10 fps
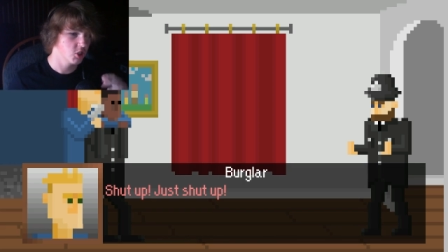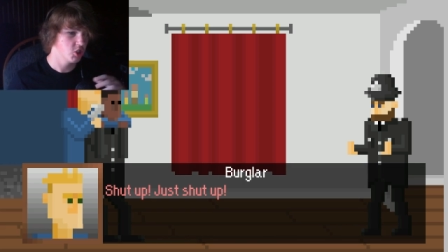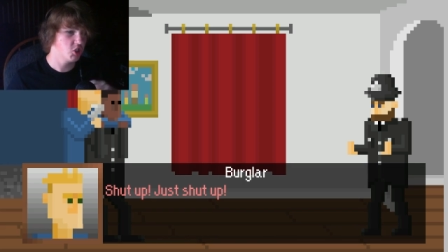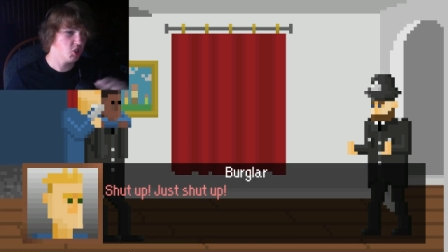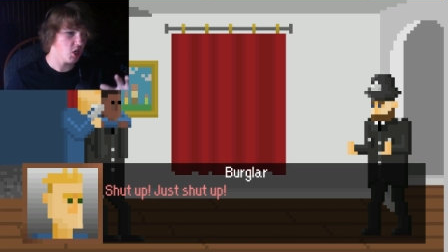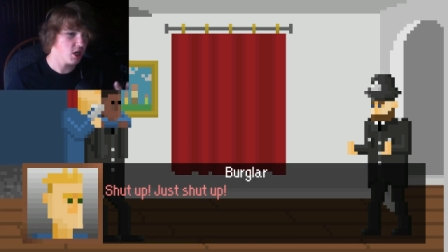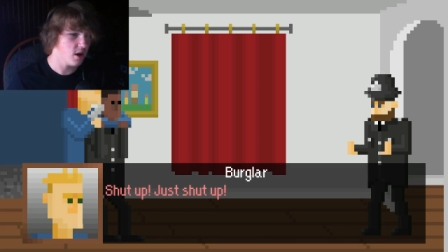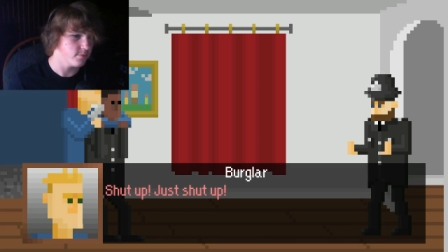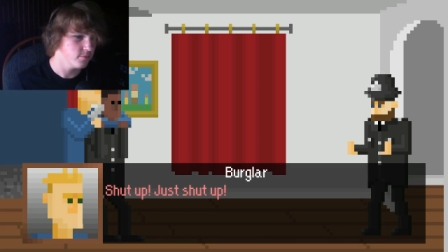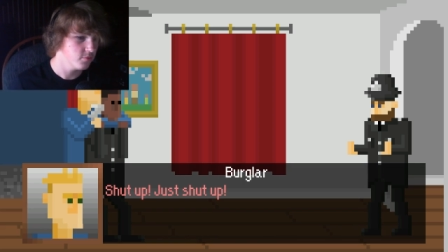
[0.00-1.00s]
Shut
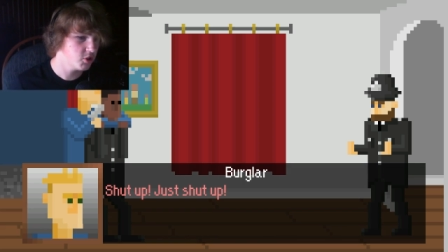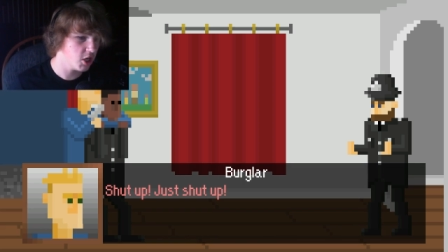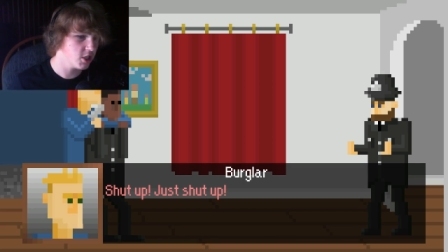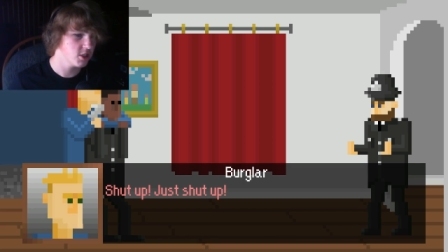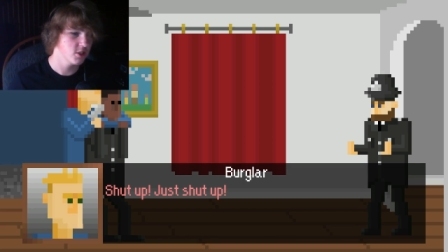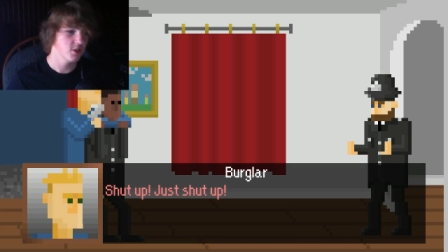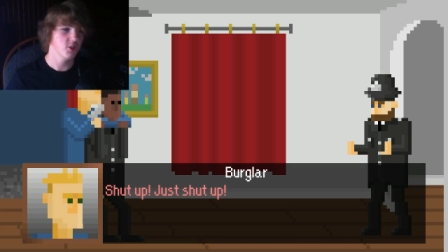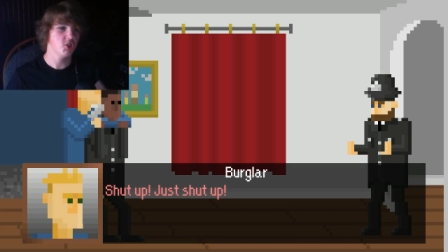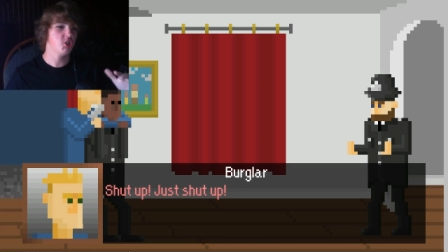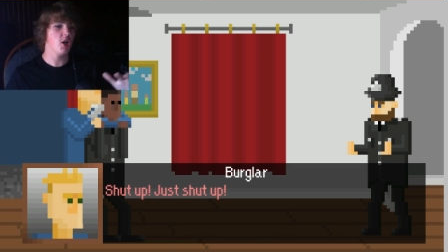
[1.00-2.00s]
up! Just
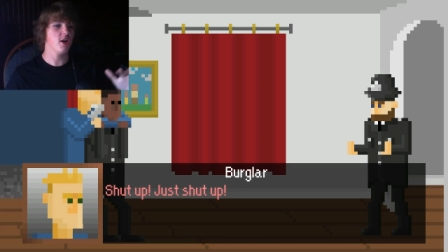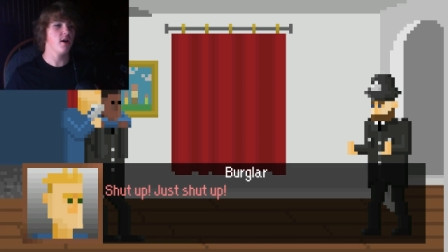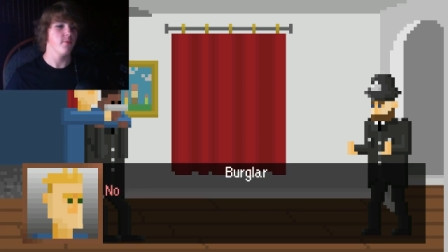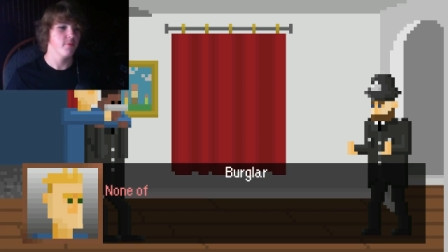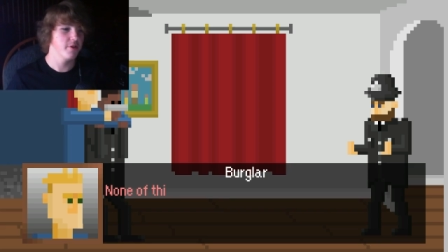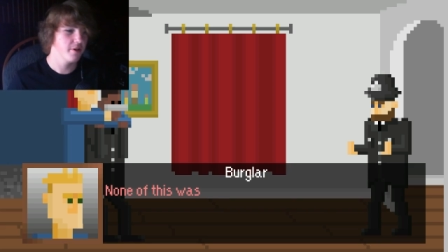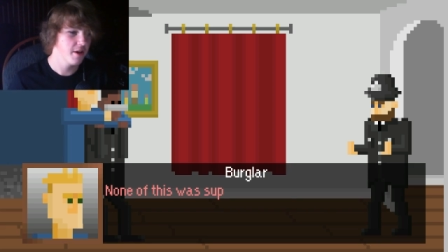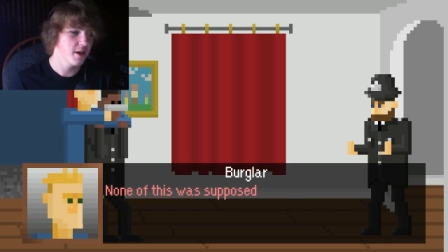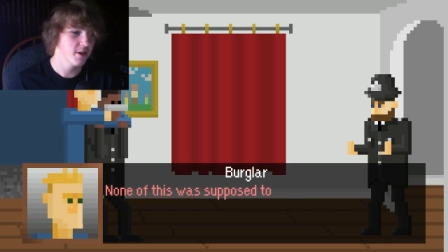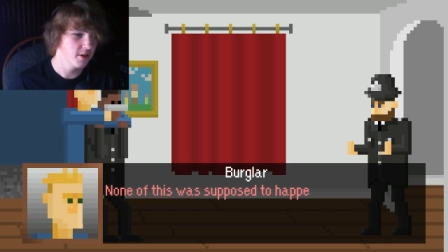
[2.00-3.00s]
shut up!
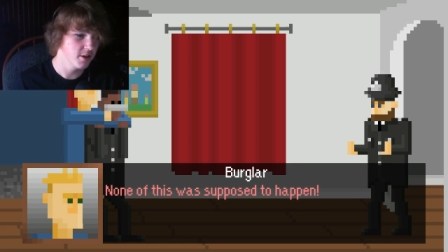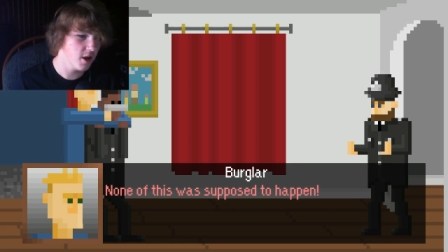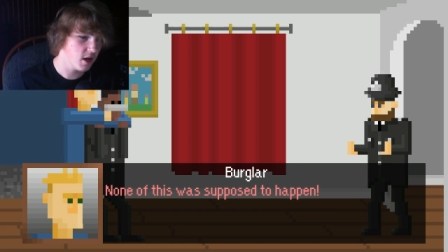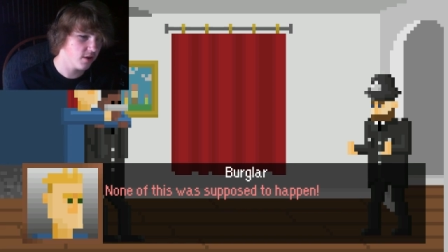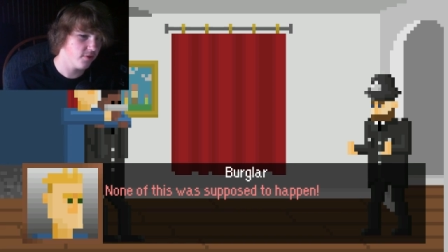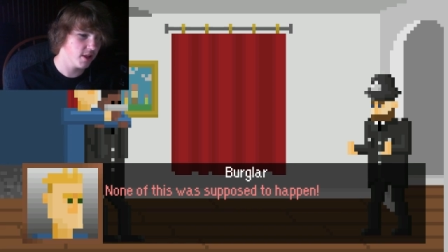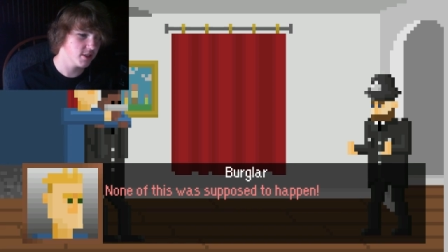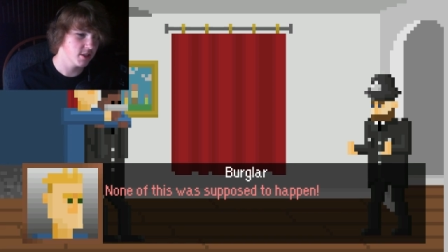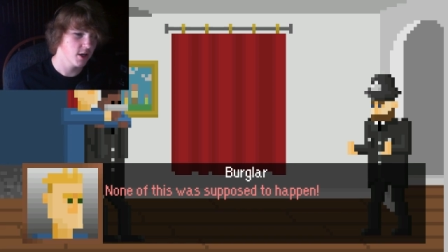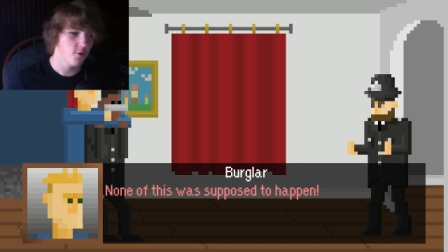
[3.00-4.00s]
None of
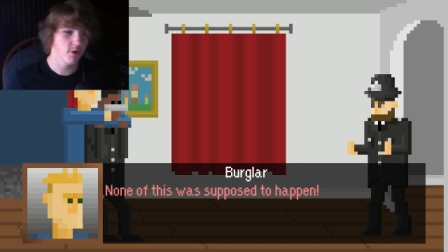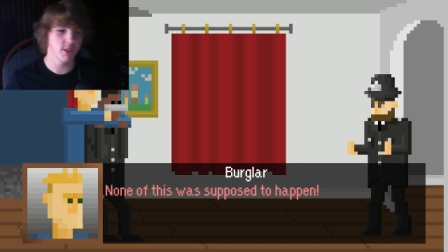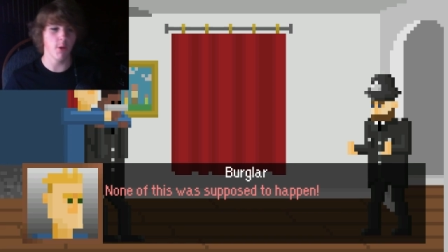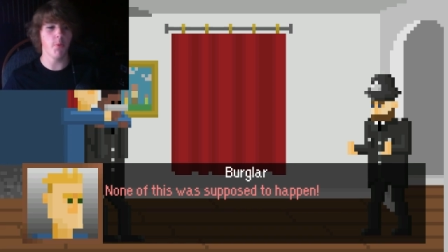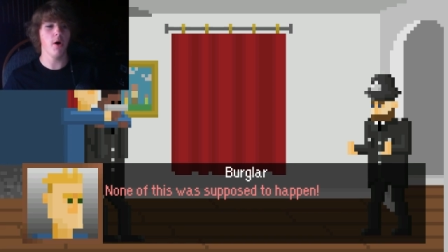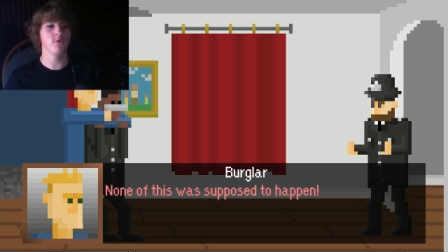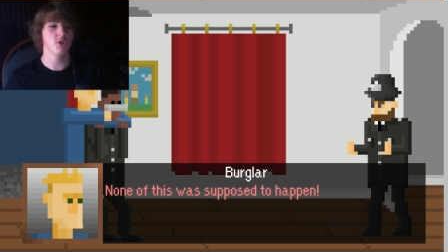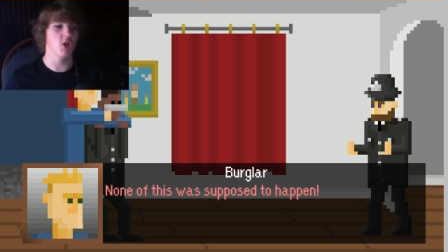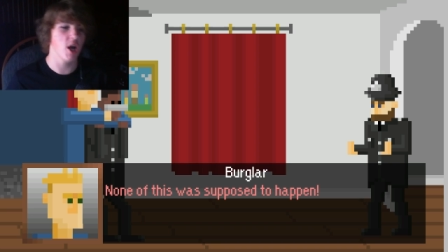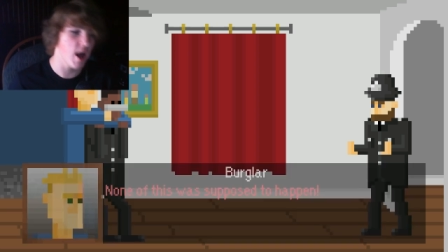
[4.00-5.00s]
this was
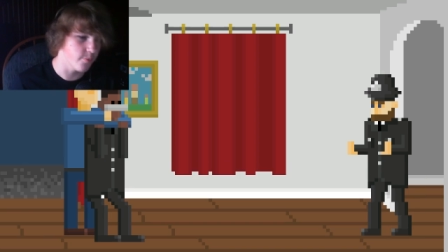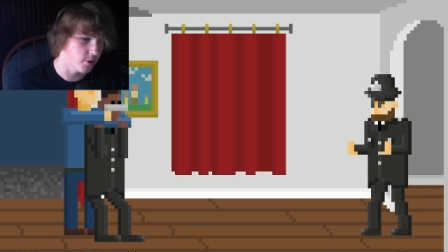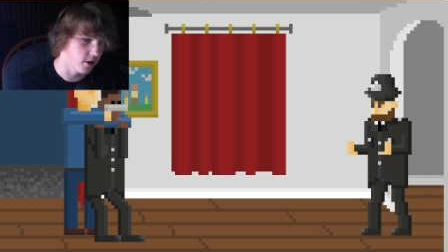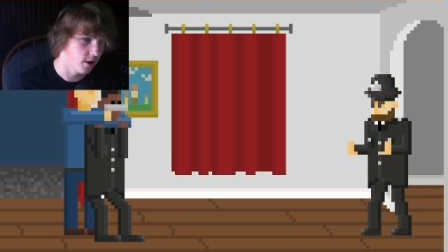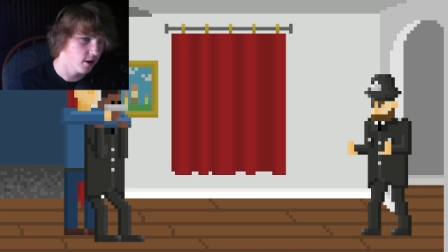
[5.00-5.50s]
supposed to happen.